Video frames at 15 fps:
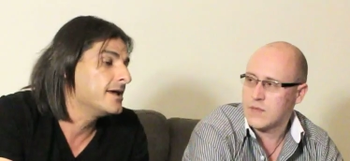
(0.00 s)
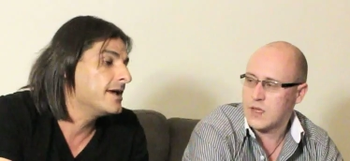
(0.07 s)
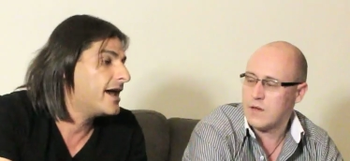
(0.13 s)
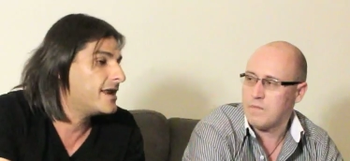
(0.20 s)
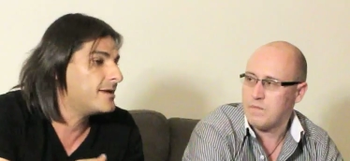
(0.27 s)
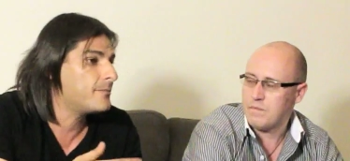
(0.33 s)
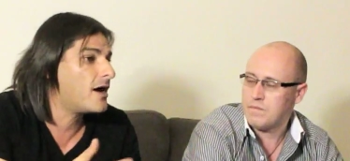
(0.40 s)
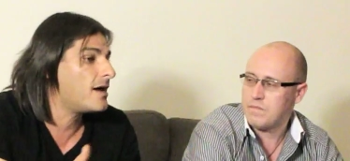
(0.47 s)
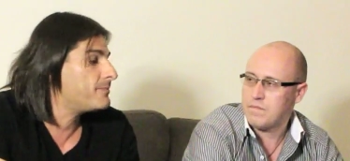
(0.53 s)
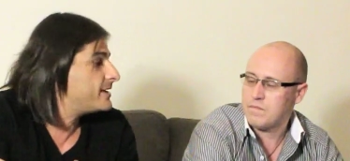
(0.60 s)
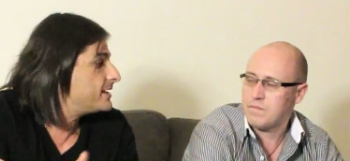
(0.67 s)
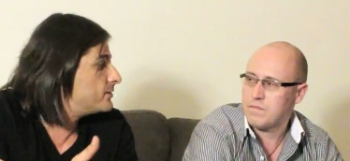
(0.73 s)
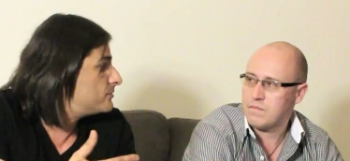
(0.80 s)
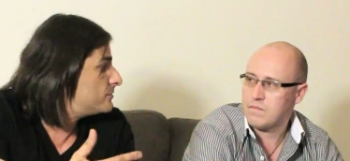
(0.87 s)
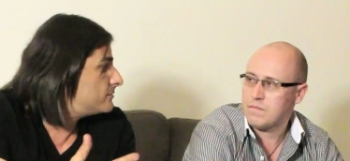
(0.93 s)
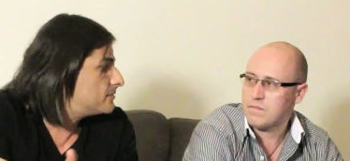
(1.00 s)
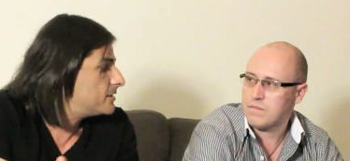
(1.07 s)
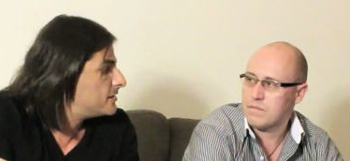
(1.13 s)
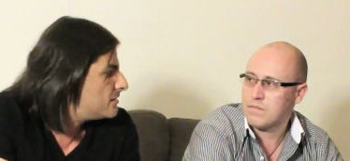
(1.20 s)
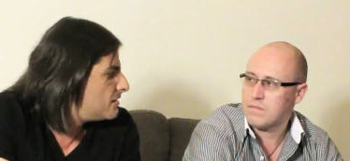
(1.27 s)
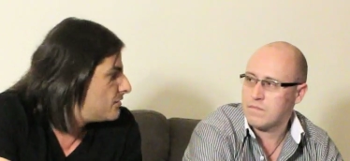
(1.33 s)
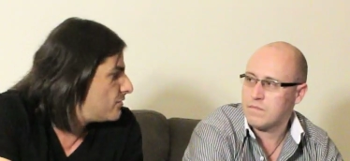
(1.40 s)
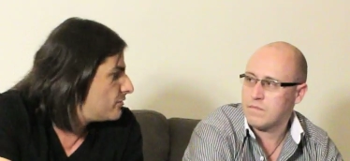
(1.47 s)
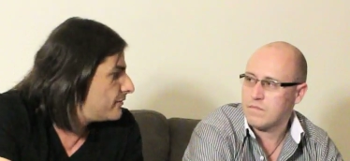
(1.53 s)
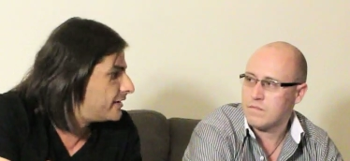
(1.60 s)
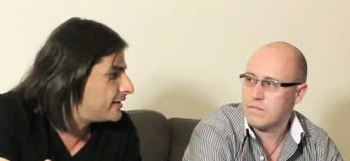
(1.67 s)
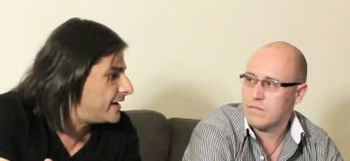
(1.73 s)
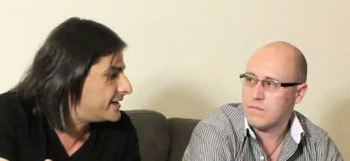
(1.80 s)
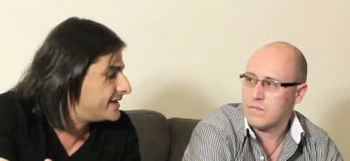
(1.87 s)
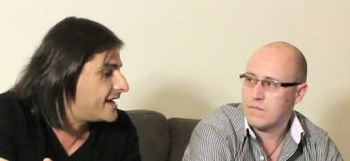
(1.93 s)
Speaker 1: Yeah. And it might be good in the long
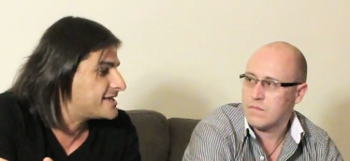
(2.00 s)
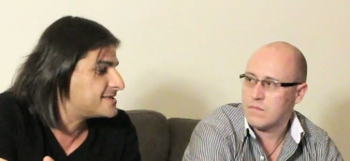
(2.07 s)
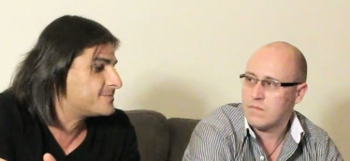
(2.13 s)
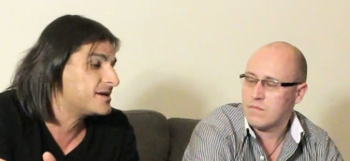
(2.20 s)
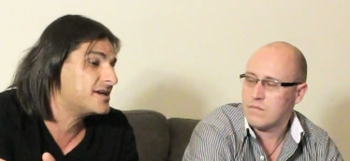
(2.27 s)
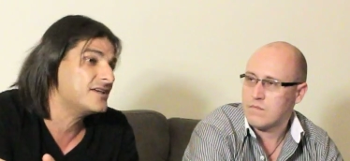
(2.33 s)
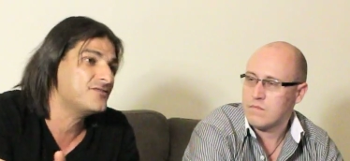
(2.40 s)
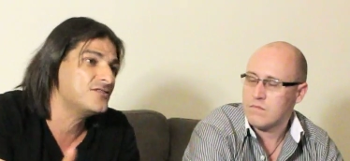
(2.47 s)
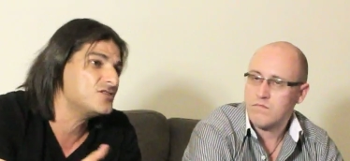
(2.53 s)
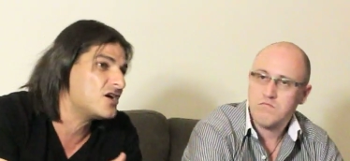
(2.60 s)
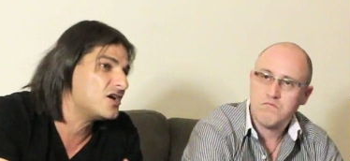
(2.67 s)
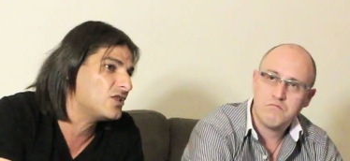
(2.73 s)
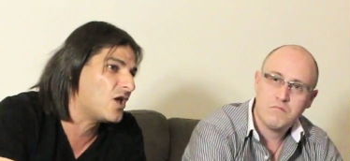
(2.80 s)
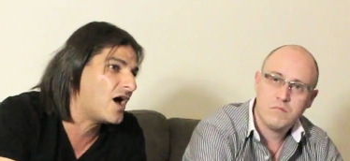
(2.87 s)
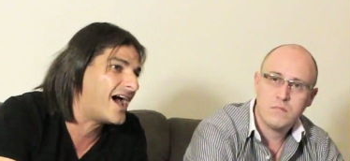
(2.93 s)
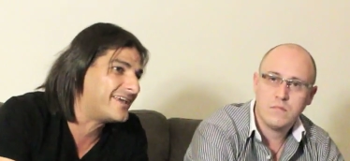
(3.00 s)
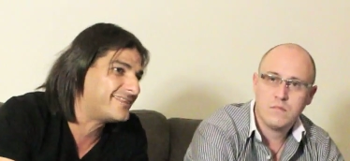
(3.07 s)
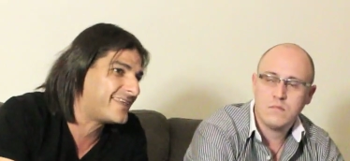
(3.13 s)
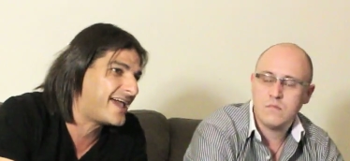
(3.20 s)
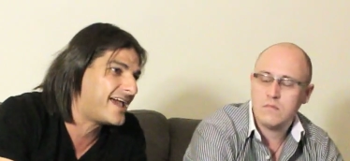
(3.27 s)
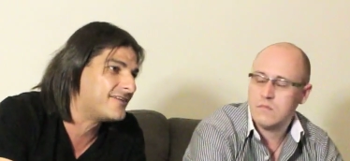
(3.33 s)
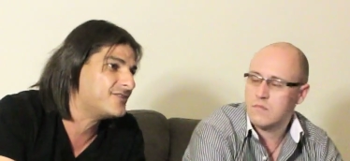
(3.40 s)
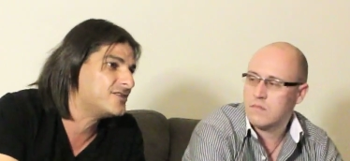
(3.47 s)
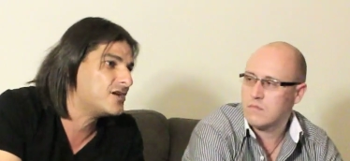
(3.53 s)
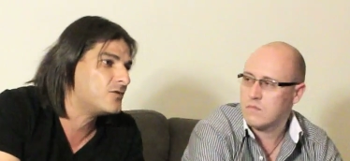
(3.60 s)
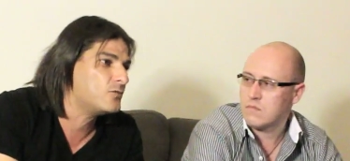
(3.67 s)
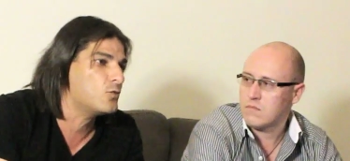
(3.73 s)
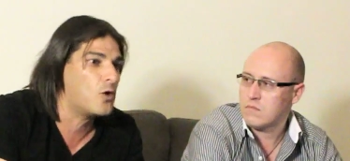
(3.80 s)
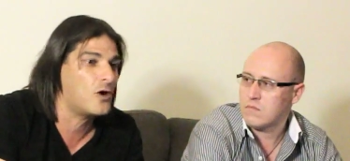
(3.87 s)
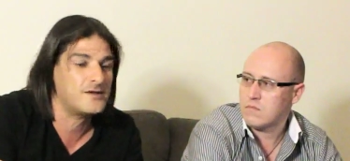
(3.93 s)
run, I guess. But if you don't like that, if you
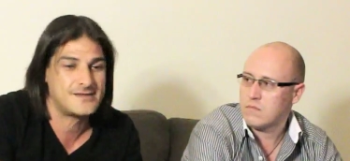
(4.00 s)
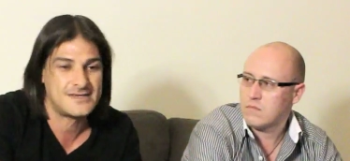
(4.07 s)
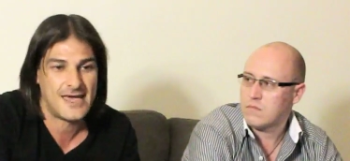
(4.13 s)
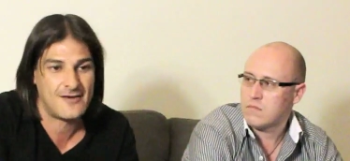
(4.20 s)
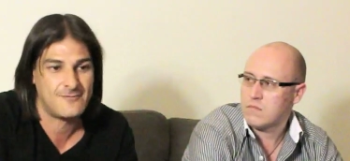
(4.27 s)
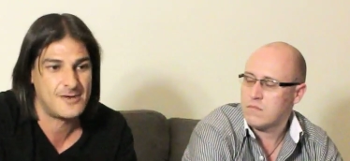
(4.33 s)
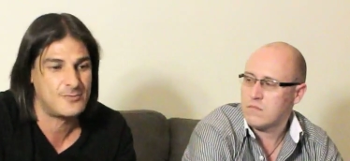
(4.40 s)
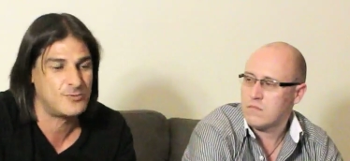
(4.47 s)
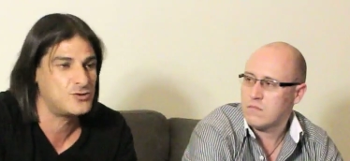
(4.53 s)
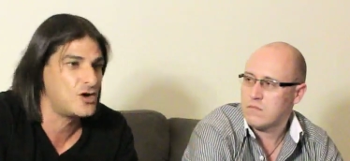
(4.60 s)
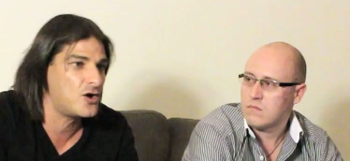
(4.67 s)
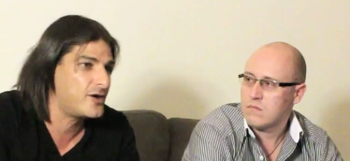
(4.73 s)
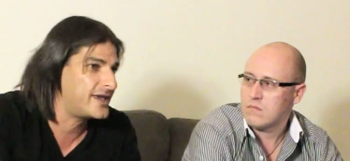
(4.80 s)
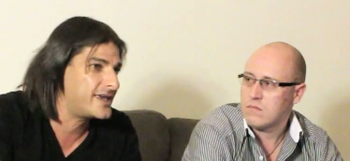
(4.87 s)
don't want to have people people knowing